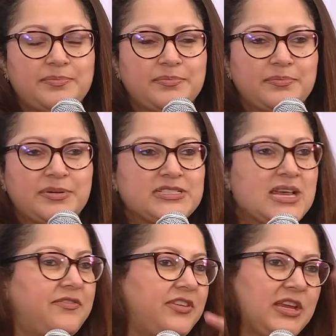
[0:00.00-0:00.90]
because
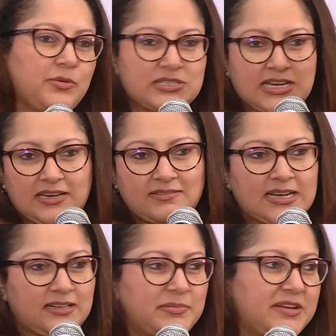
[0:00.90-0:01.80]
everything was getting
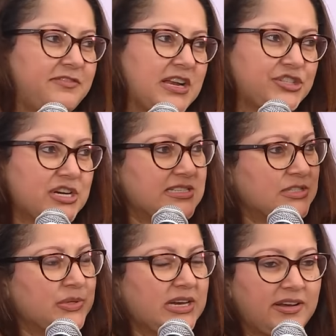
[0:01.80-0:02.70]
rattled. My franchises
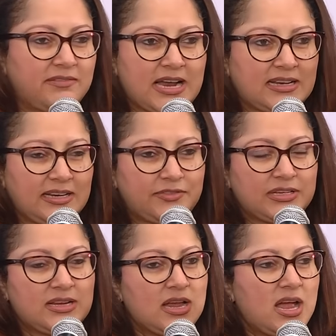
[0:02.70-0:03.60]
were getting rattled,
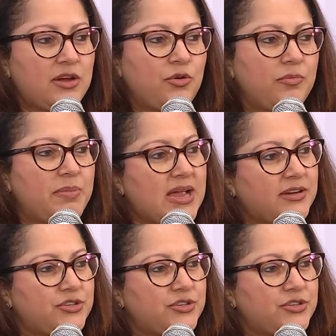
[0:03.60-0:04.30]
everything. I go back to